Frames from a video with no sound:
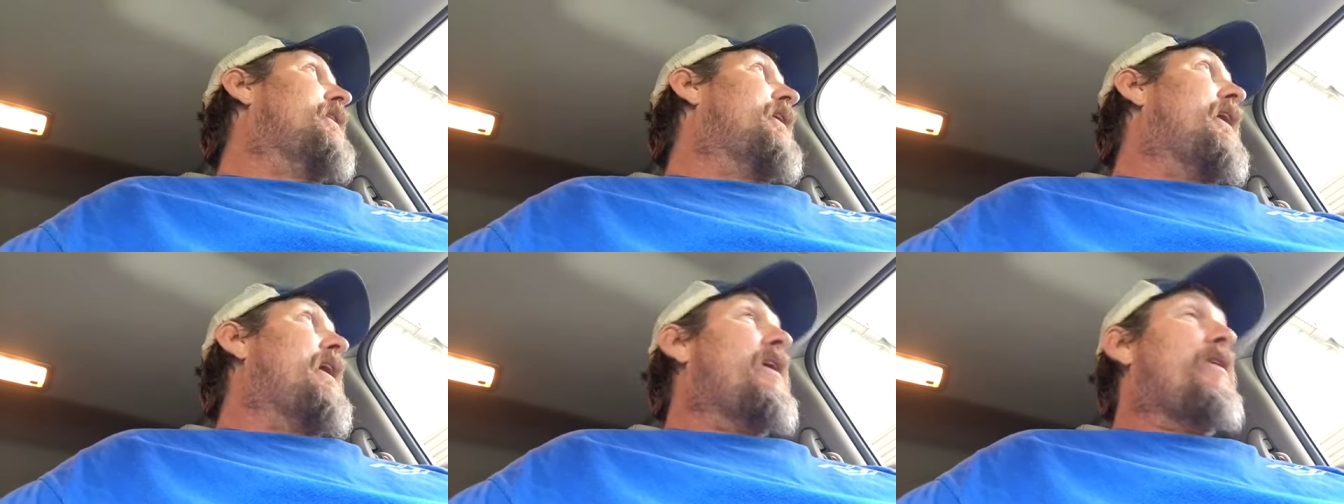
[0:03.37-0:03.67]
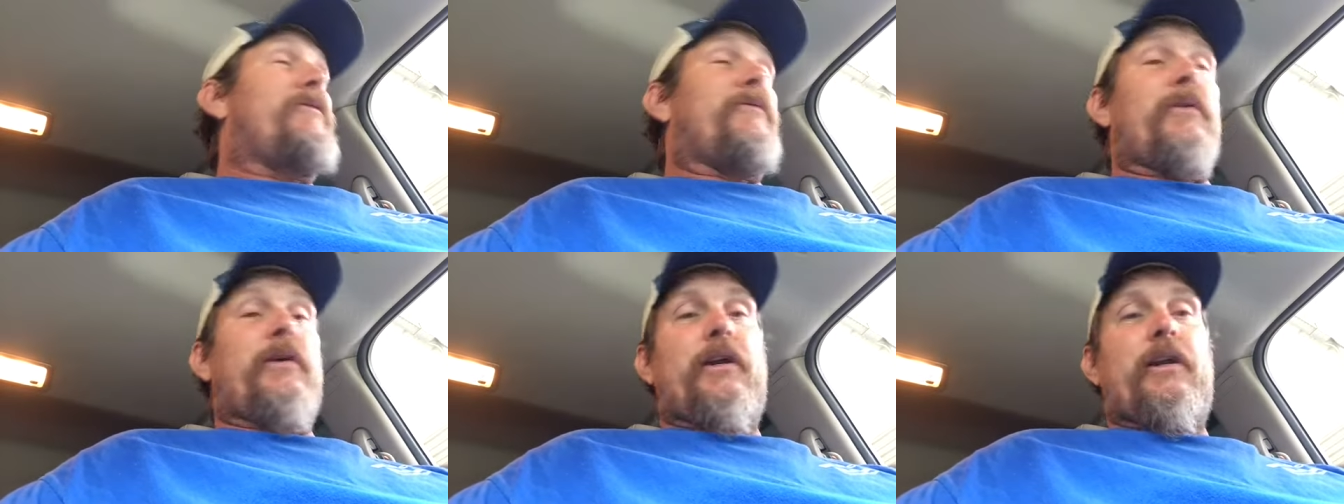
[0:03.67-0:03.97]
I
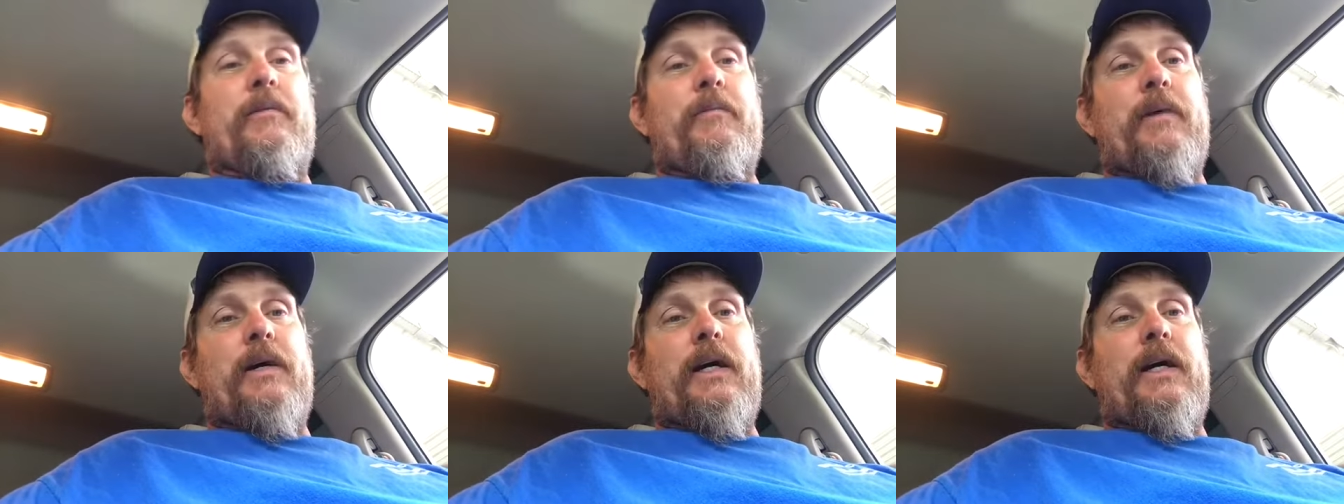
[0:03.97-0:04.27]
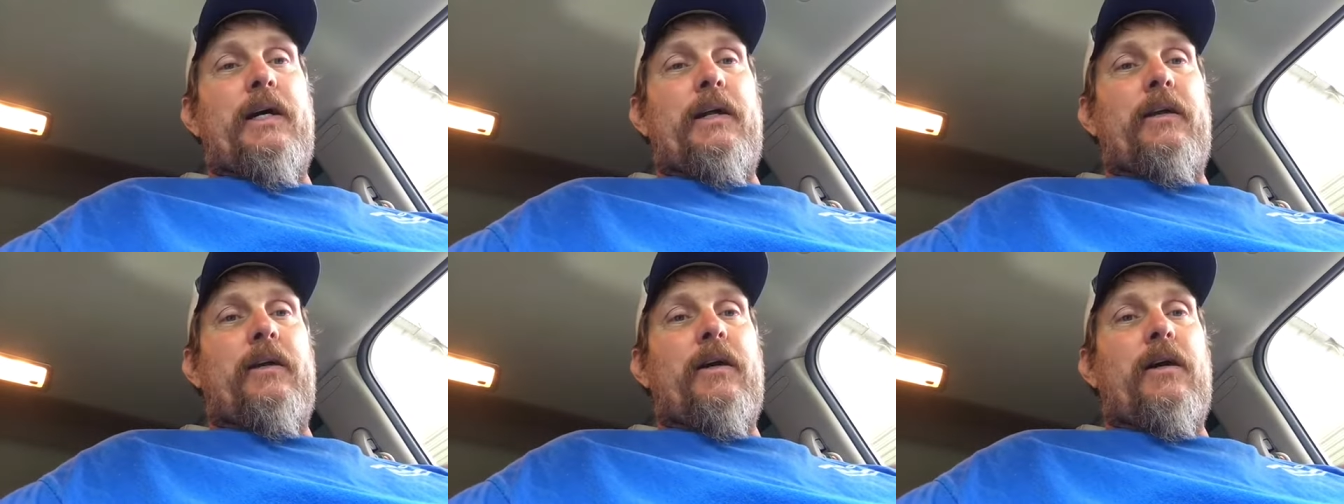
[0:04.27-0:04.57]
had a friend of
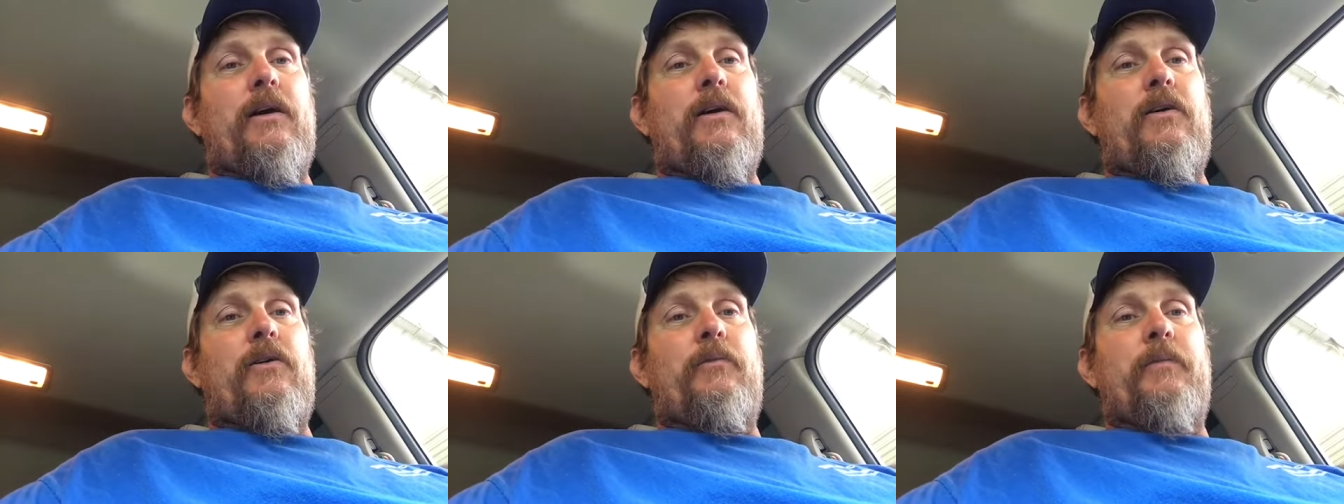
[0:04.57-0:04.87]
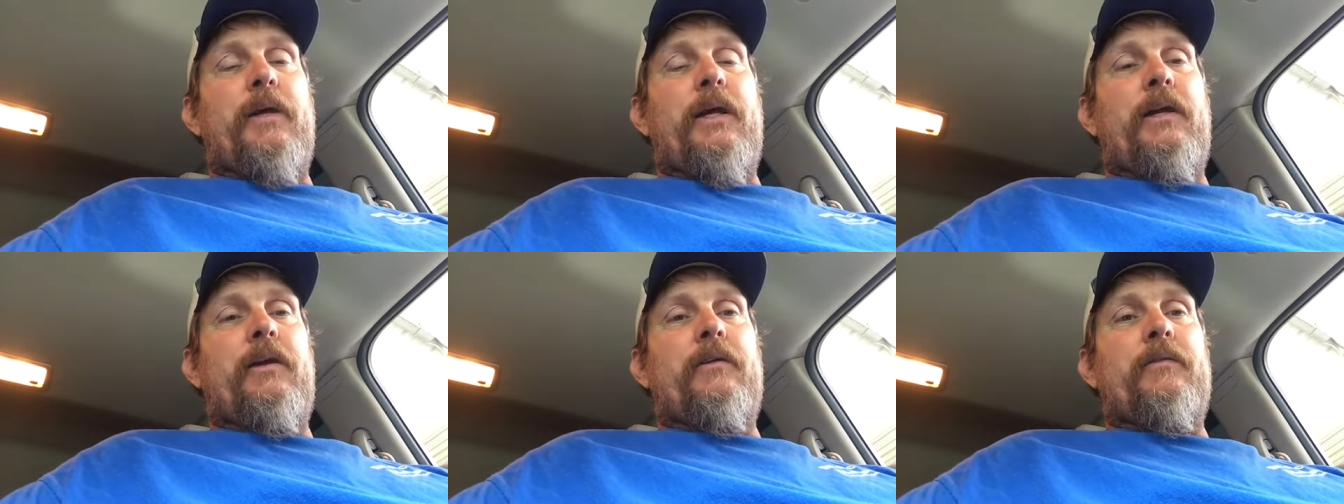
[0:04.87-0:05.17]
mine call
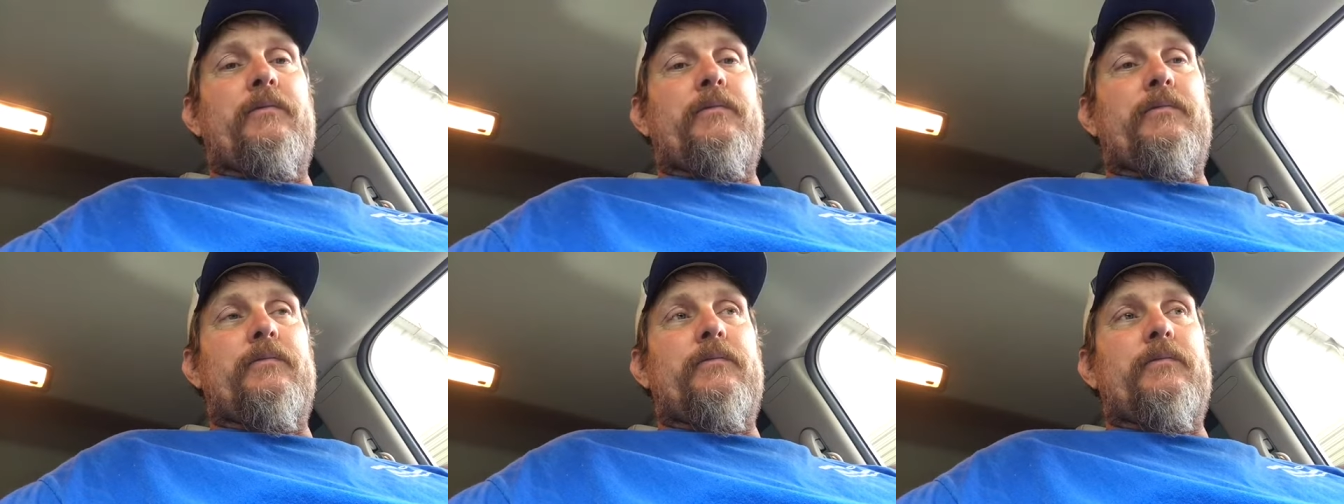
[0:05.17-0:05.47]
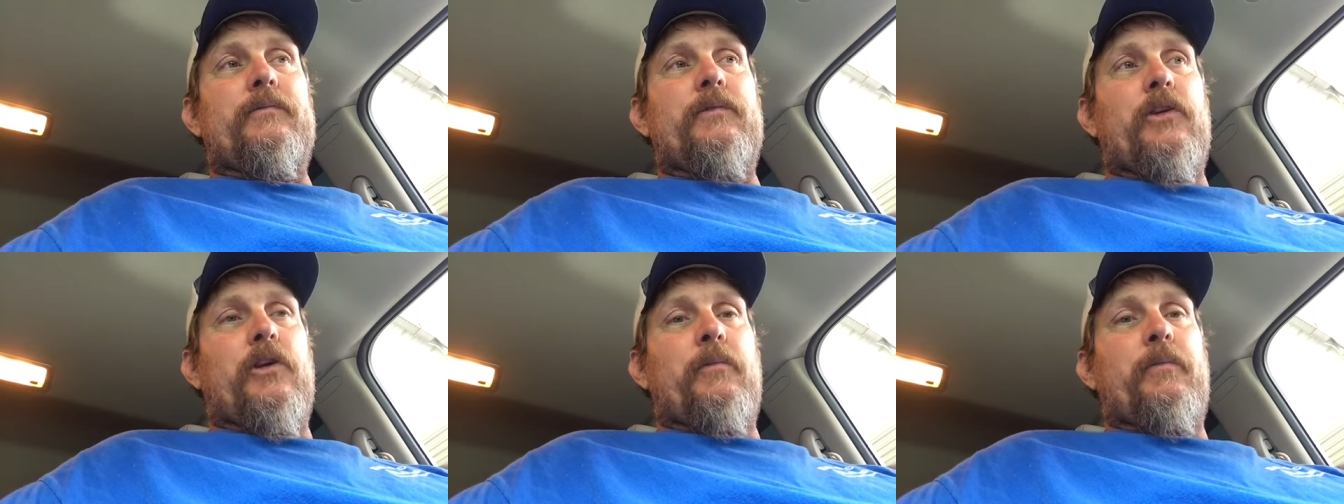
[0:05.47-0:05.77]
me
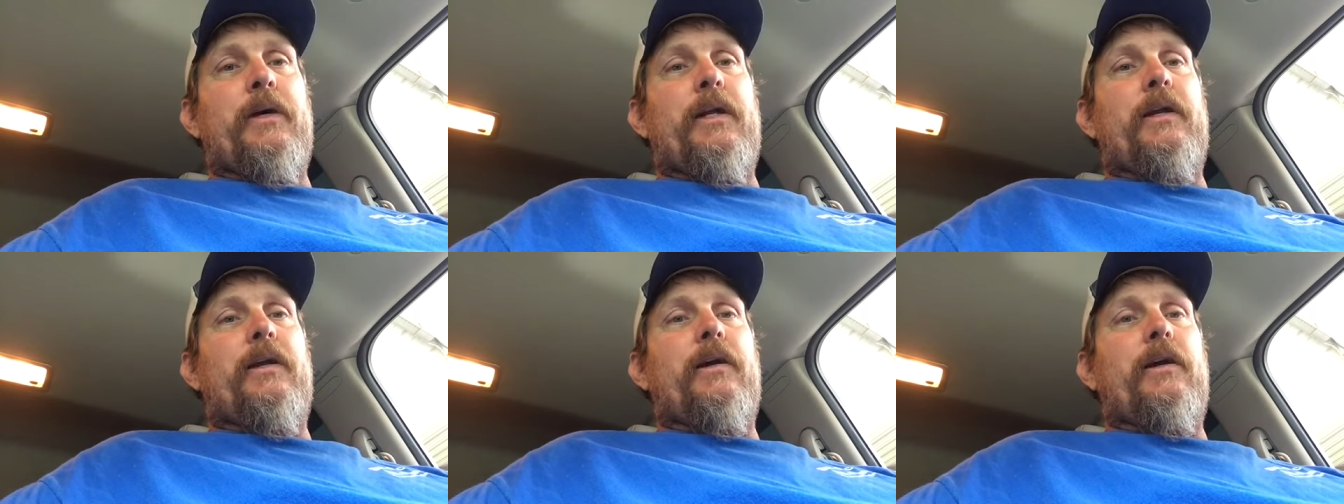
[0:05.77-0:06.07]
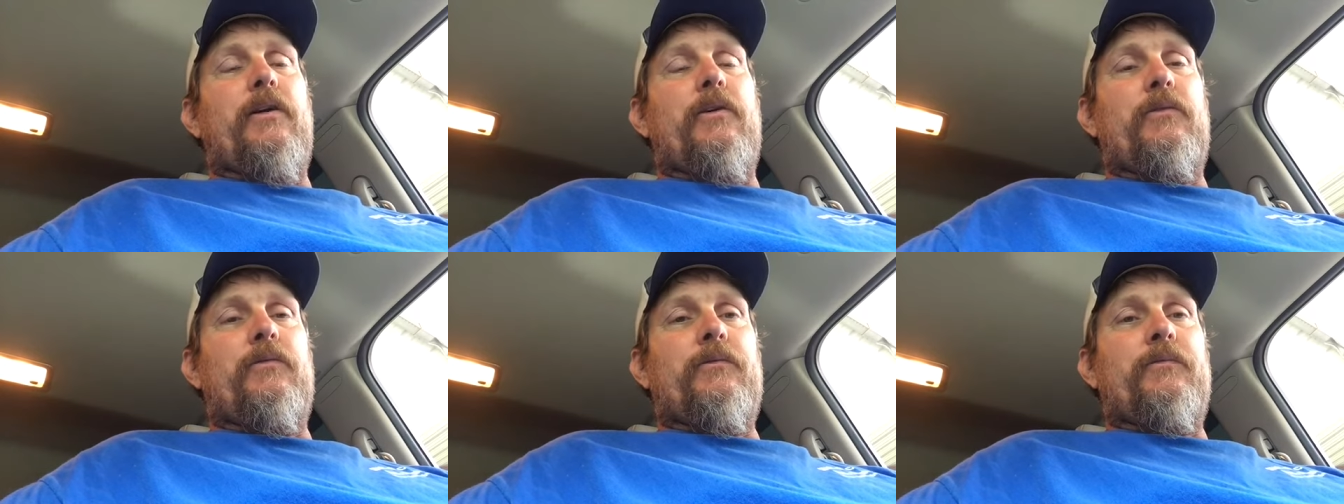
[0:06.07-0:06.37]
a little bit
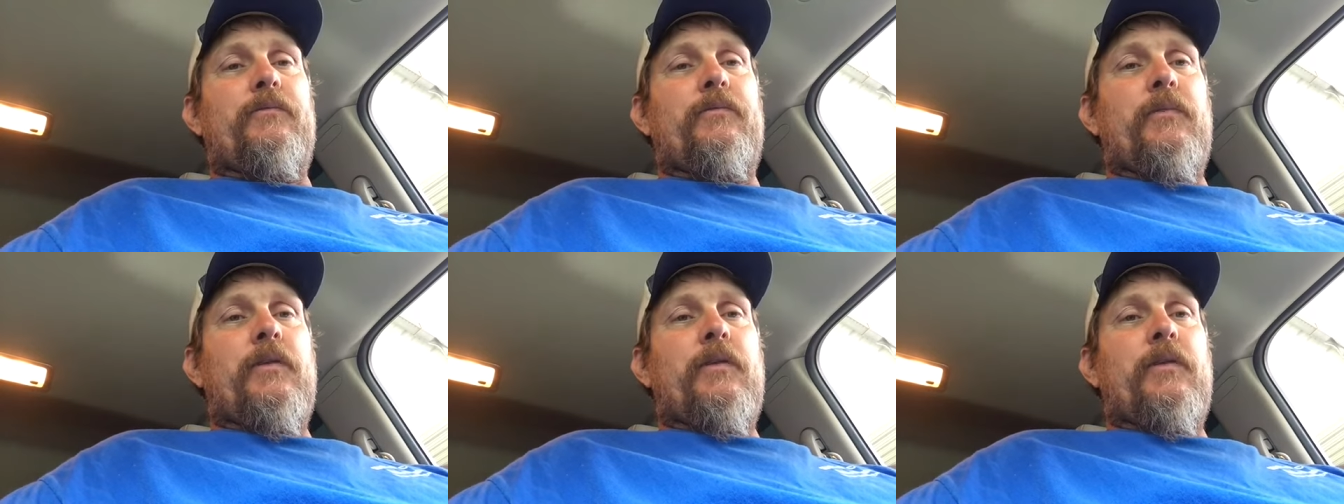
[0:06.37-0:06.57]
ago,